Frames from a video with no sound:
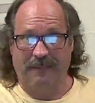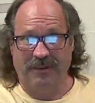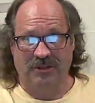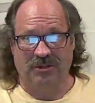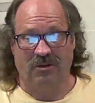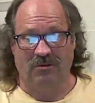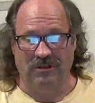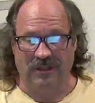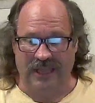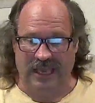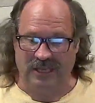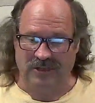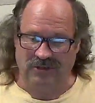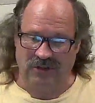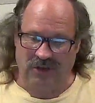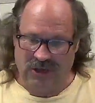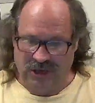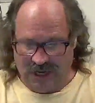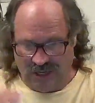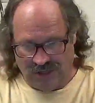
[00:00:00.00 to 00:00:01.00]
episode link.
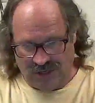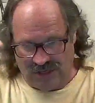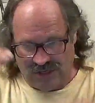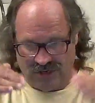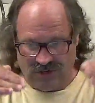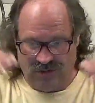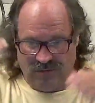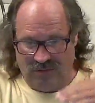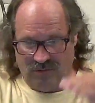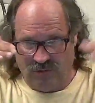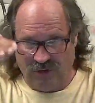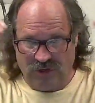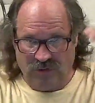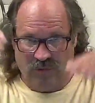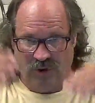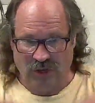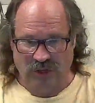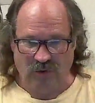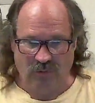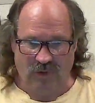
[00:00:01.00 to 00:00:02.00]
So you can determine
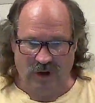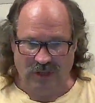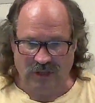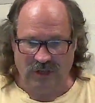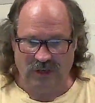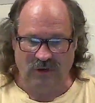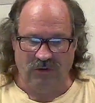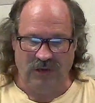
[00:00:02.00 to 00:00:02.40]
which one you want.